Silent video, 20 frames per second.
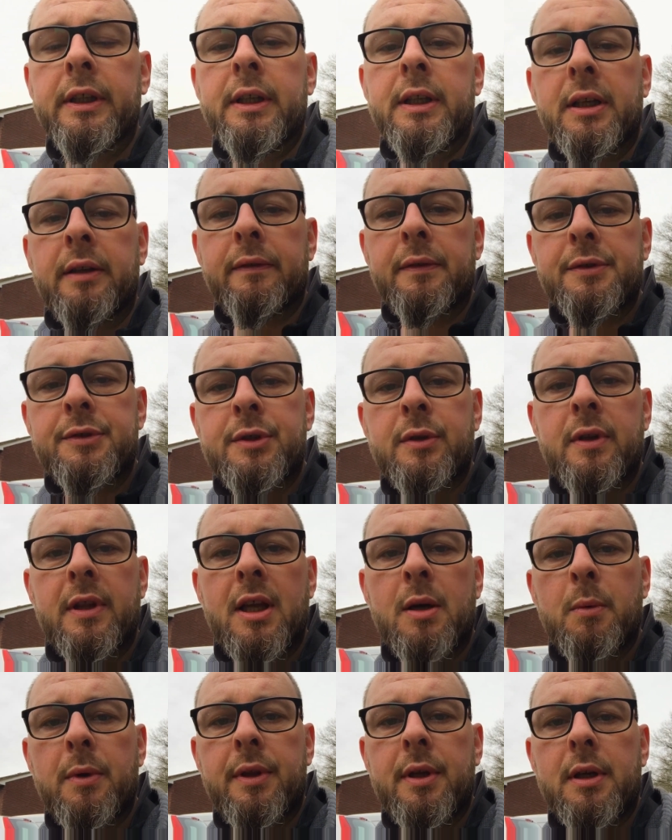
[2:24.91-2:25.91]
And if I was doing
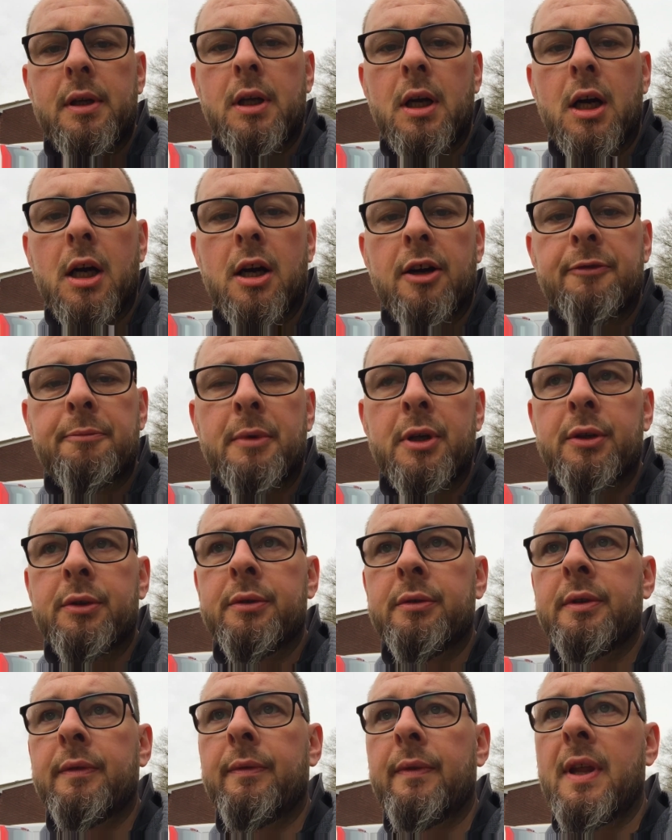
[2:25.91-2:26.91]
that with a half
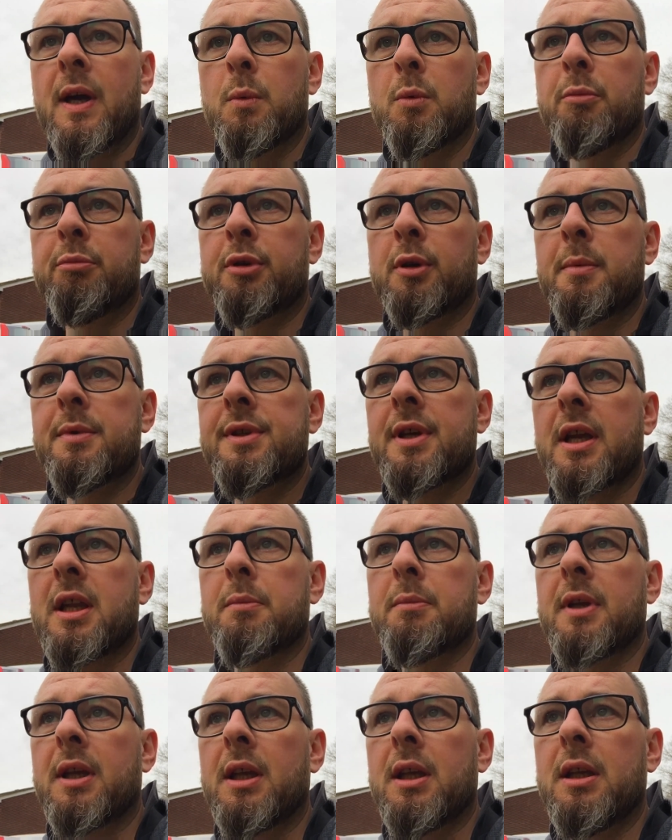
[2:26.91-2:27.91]
moon, that would probably take
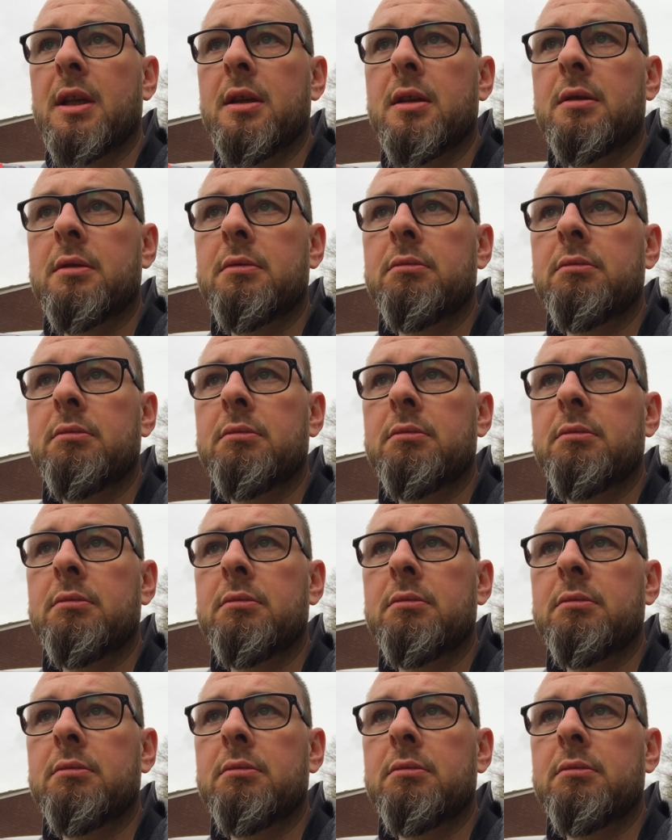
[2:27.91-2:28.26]
me